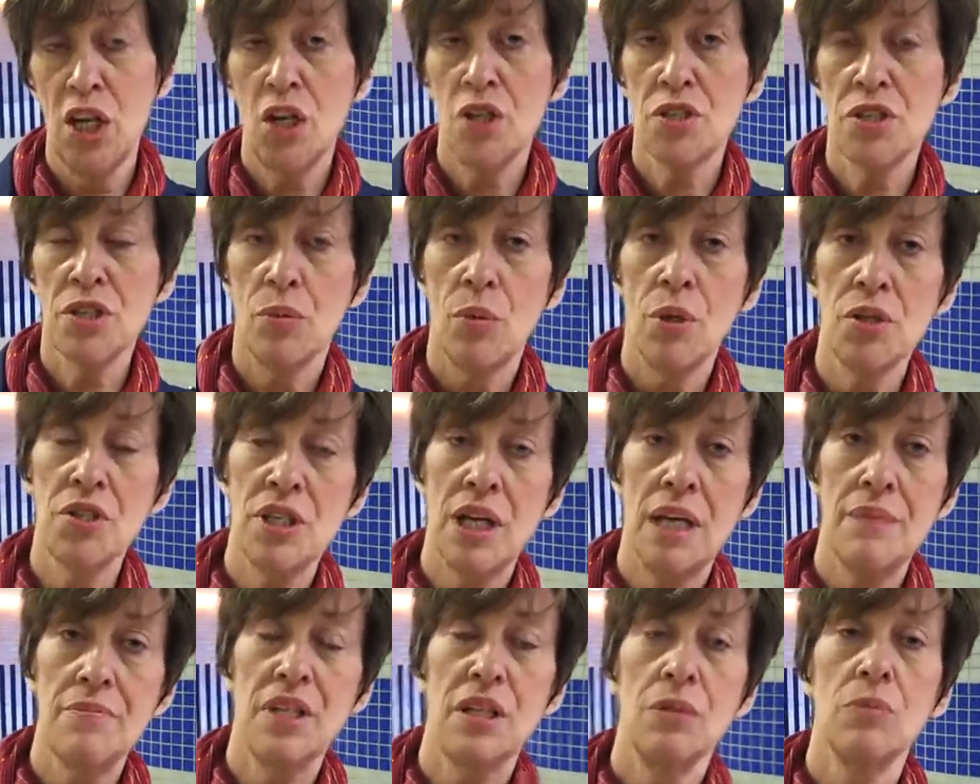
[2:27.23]
So what
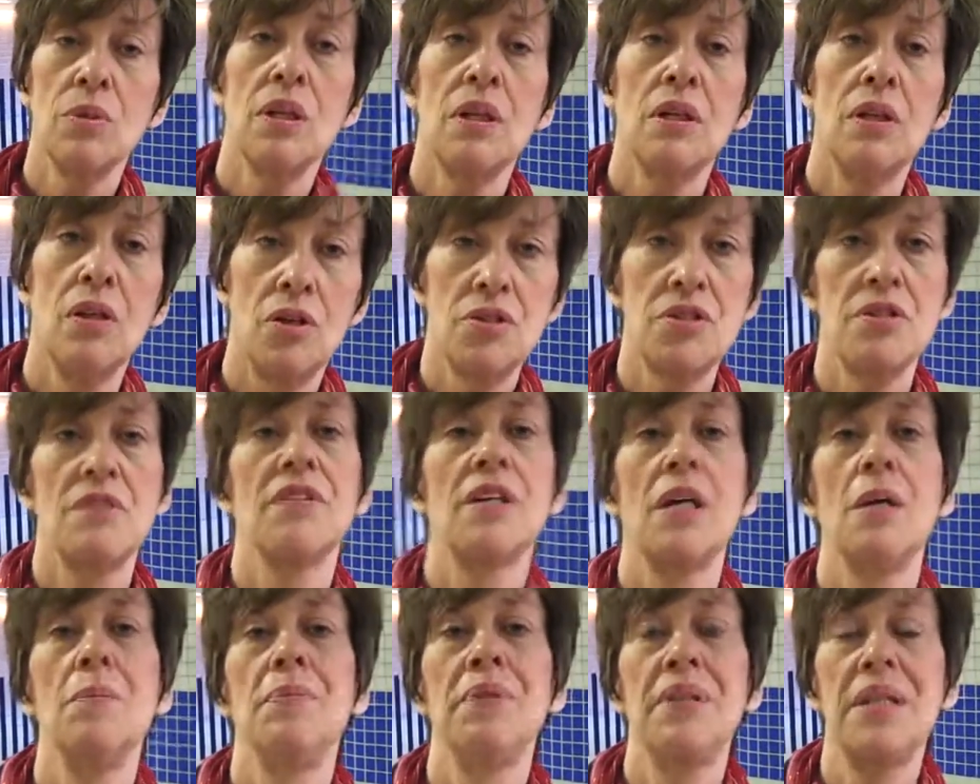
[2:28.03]
I'm doing with a lot of
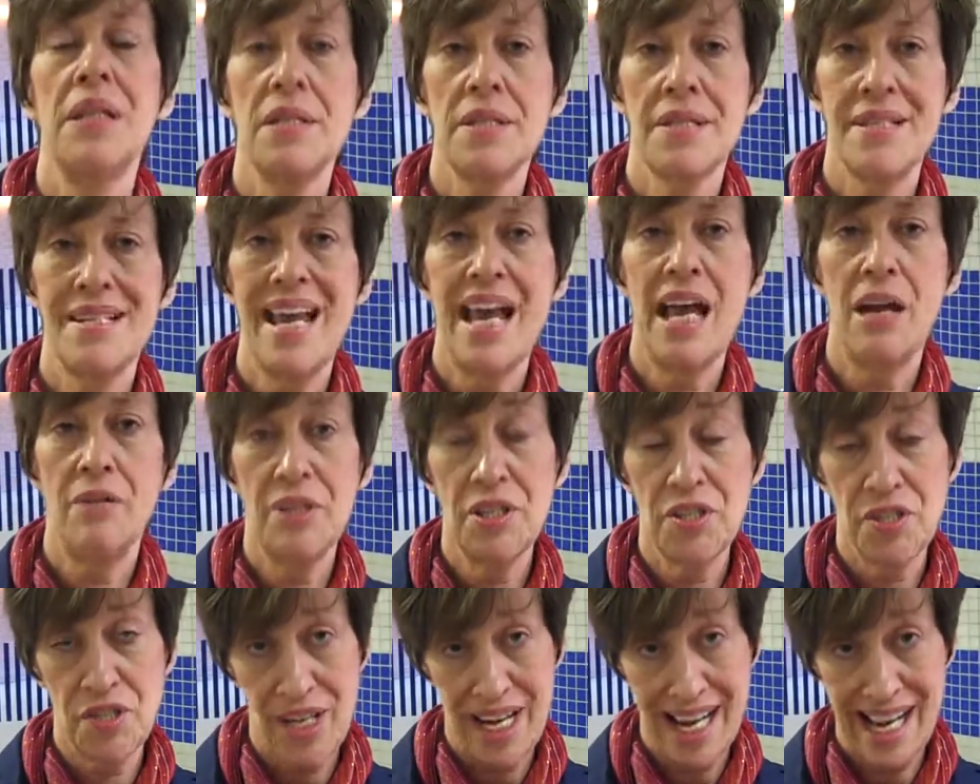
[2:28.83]
companies now
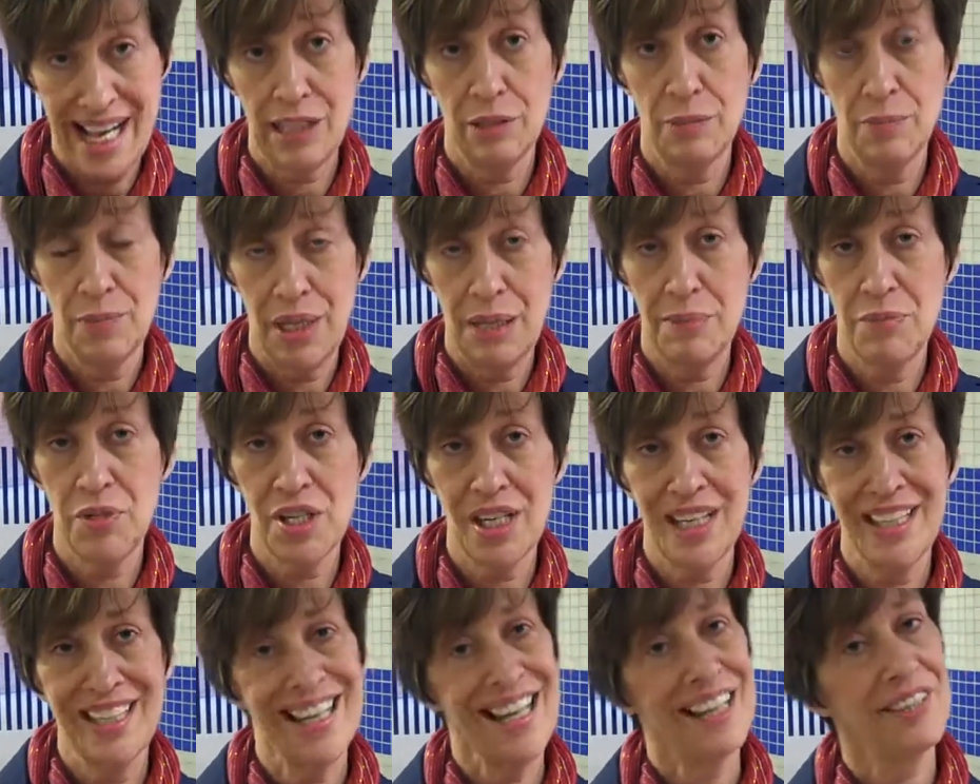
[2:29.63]
is to help them
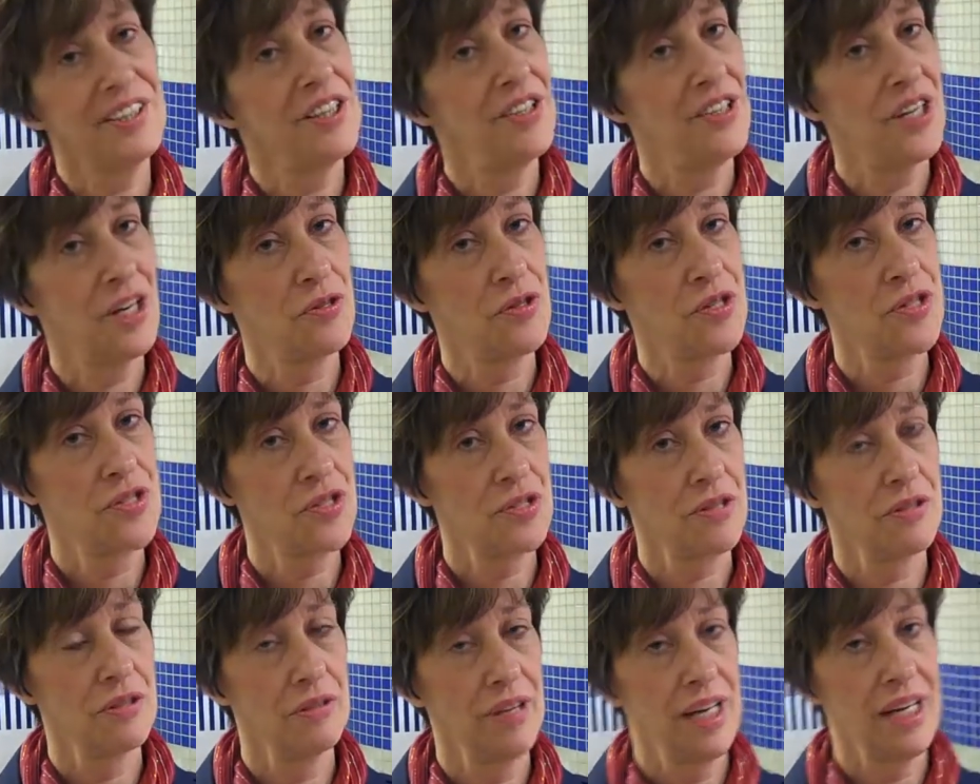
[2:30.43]
to gather those
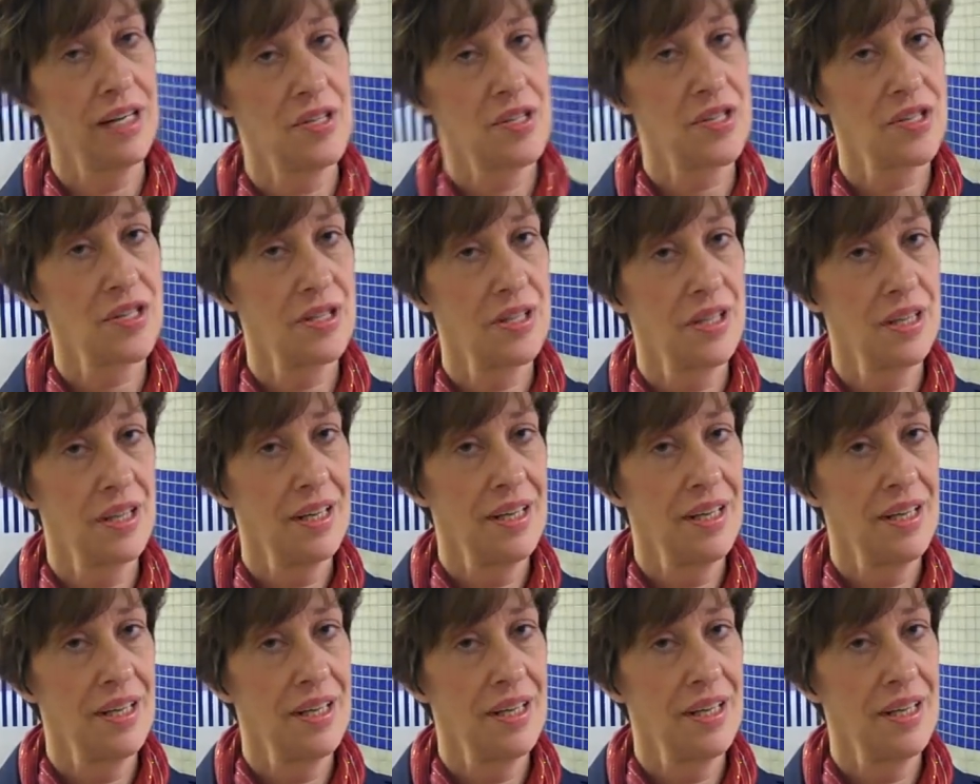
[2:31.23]
stories